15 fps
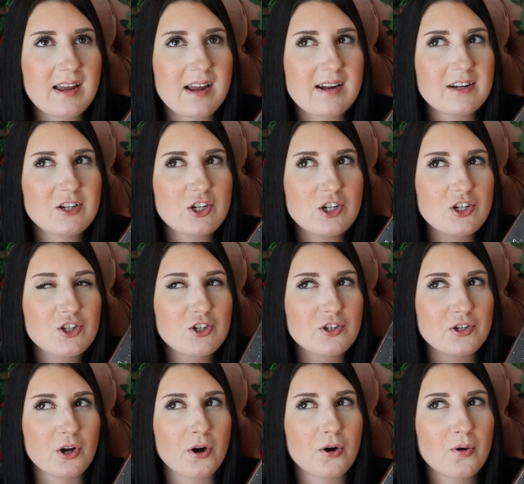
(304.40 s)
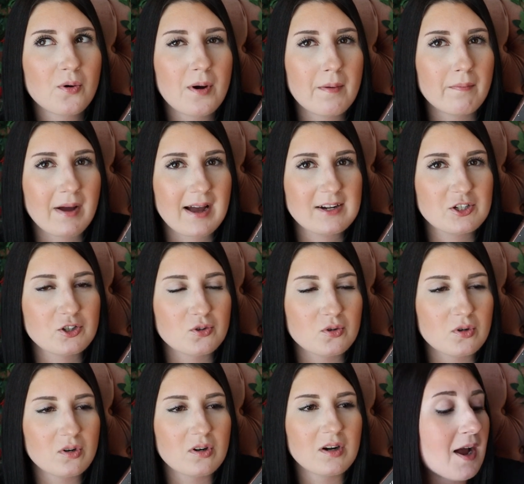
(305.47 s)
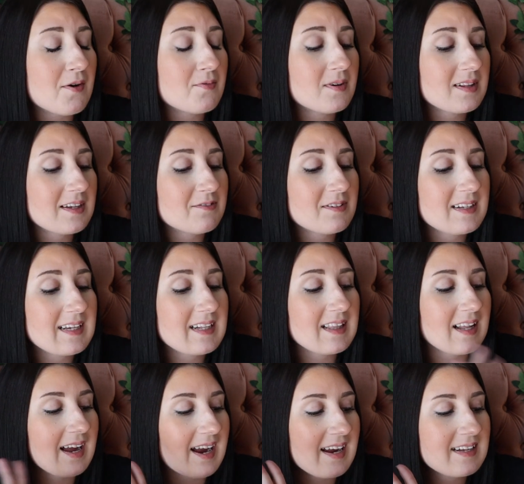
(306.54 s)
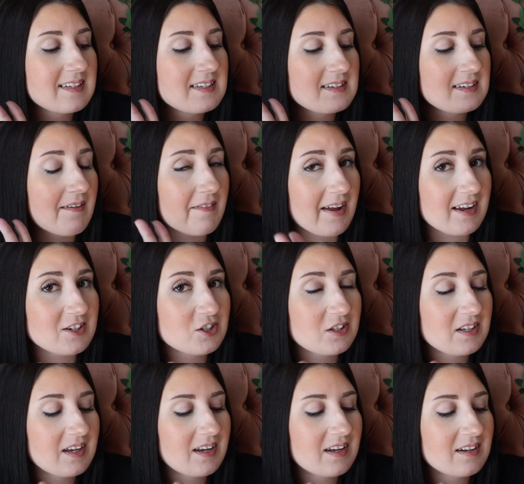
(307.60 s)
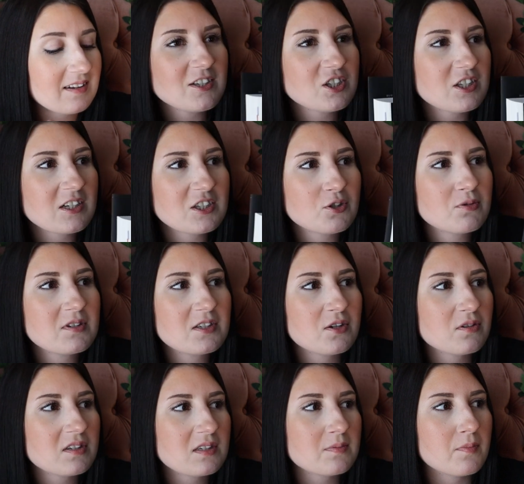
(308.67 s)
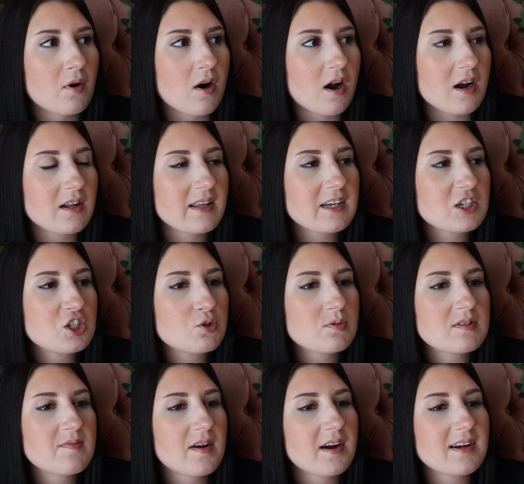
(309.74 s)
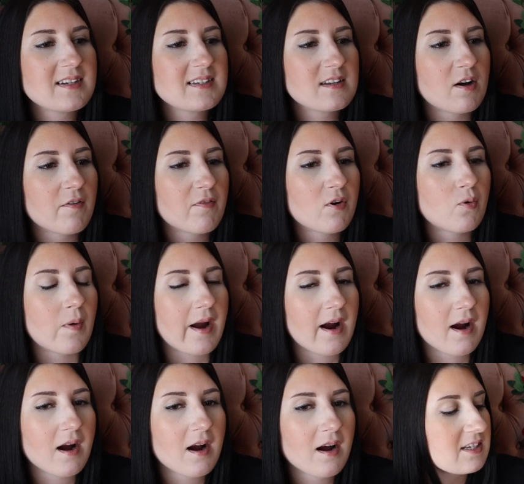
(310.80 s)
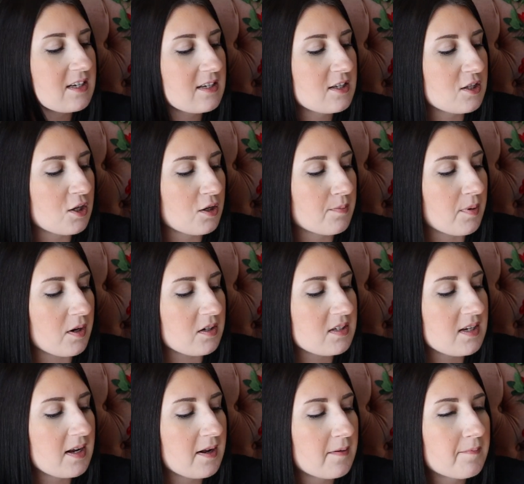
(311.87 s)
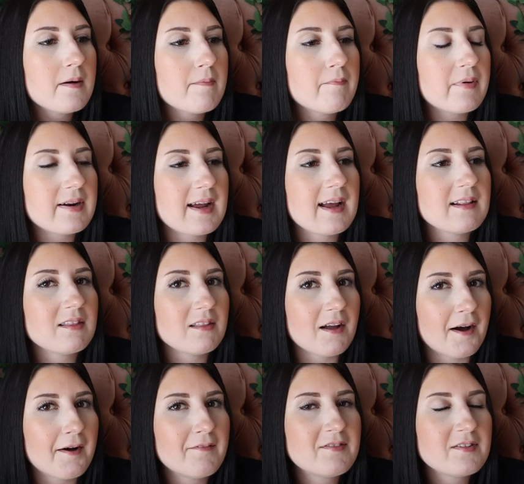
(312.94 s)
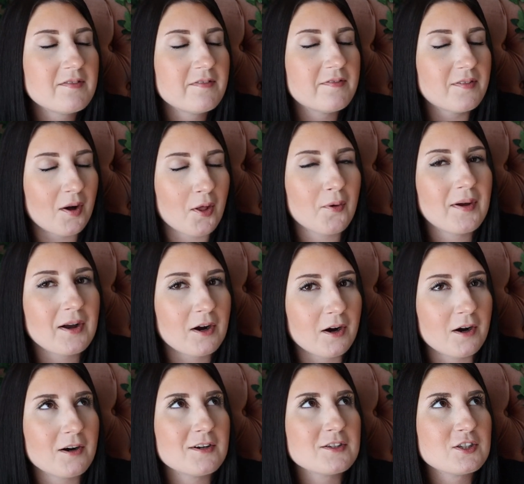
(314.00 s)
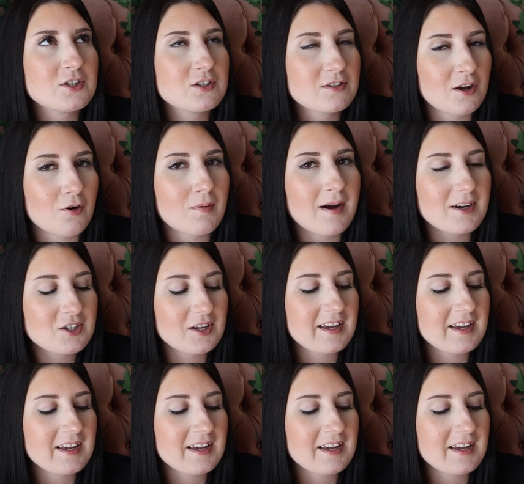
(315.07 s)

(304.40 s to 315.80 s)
It is just so magical. I really, really liked Evangeline. I just thought she was so smart. Like, she was very self-aware. This is third person, but I loved following her so much.